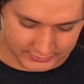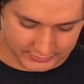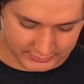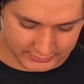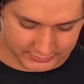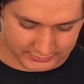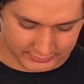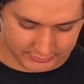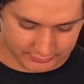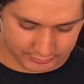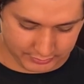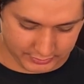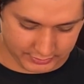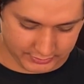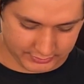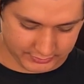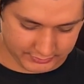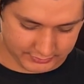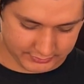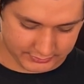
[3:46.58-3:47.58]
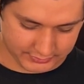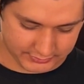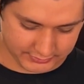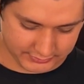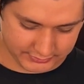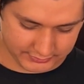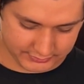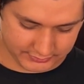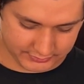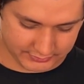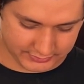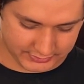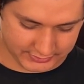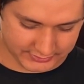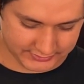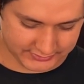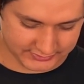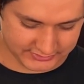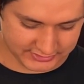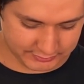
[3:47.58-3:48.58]
in the bird. So go ahead
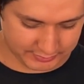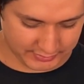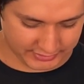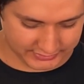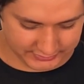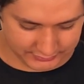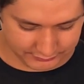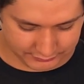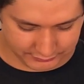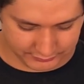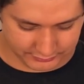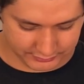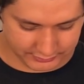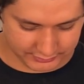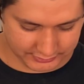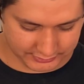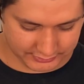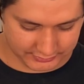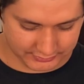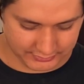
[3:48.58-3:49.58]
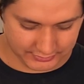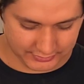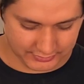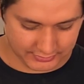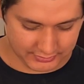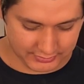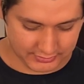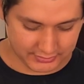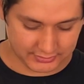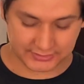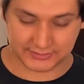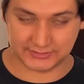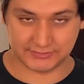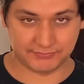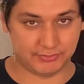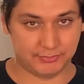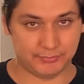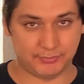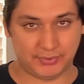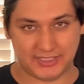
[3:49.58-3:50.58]
and inspect it real good, because if
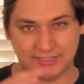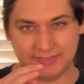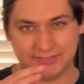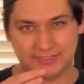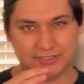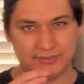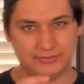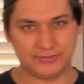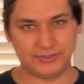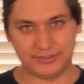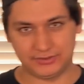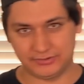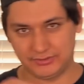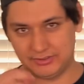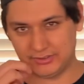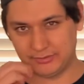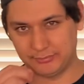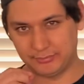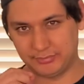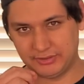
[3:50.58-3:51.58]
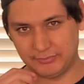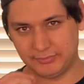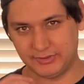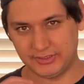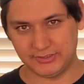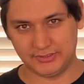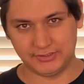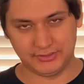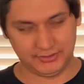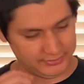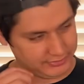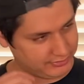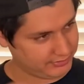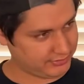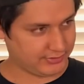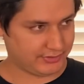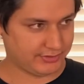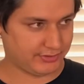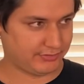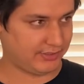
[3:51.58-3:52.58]
you bite down and you get a BB,
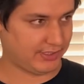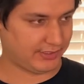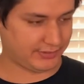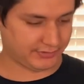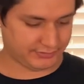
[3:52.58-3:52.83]
you're gonna crack a